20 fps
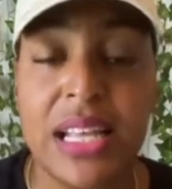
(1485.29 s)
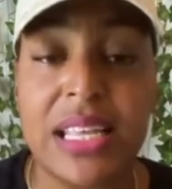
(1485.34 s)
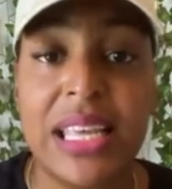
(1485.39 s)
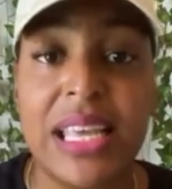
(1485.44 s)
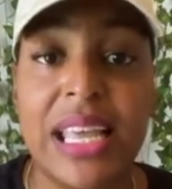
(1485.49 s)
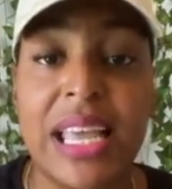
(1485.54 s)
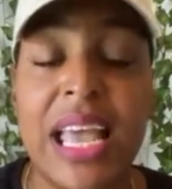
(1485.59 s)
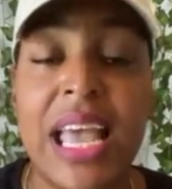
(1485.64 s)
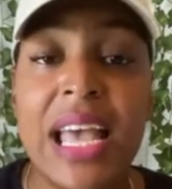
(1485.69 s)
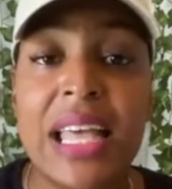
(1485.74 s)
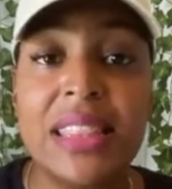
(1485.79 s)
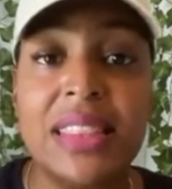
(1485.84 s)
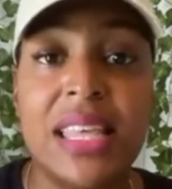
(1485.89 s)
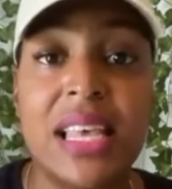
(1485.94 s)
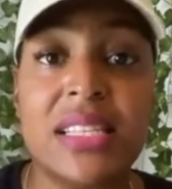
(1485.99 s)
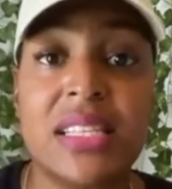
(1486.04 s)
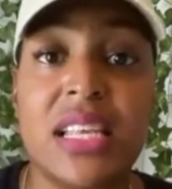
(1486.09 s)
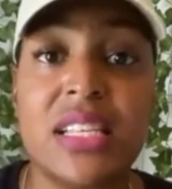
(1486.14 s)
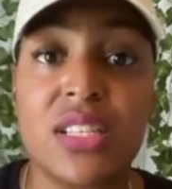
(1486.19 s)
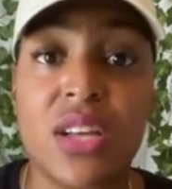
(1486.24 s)
Again,
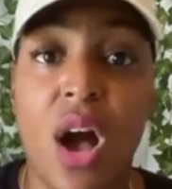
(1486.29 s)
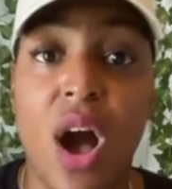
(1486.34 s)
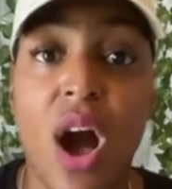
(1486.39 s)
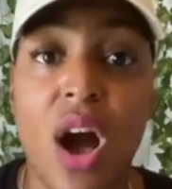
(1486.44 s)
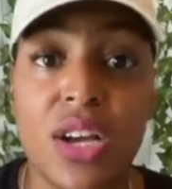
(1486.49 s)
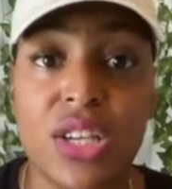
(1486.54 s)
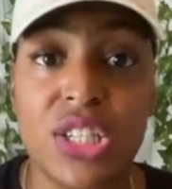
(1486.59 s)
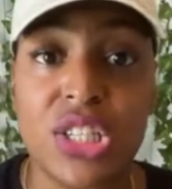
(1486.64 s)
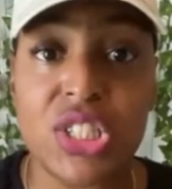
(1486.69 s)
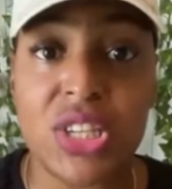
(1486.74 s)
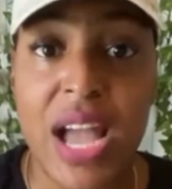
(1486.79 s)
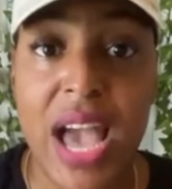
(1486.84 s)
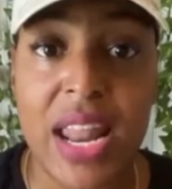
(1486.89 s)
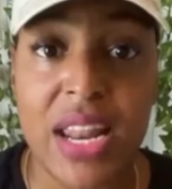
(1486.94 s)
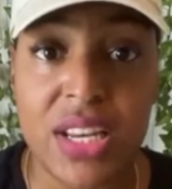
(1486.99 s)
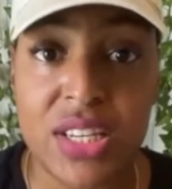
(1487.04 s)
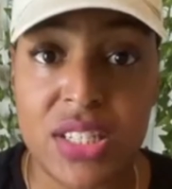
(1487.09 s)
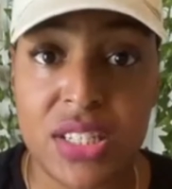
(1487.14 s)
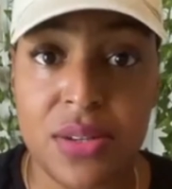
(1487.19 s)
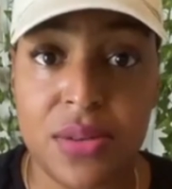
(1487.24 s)
this is called
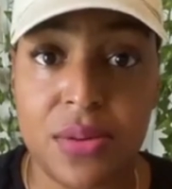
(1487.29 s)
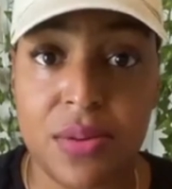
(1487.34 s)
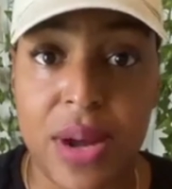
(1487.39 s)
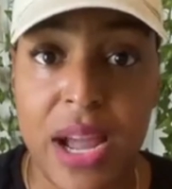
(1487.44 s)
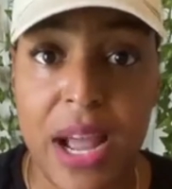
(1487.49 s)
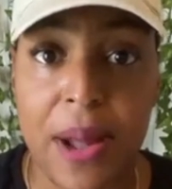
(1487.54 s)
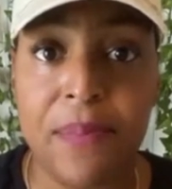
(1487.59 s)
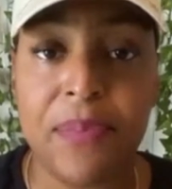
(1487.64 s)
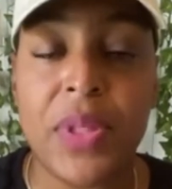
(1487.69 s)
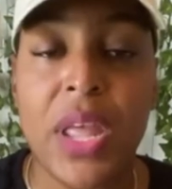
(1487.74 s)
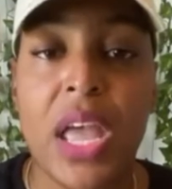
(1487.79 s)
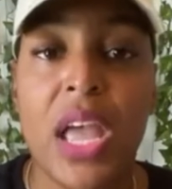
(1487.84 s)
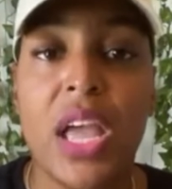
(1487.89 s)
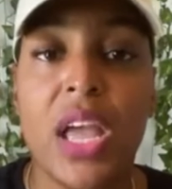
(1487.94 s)
strategy, right?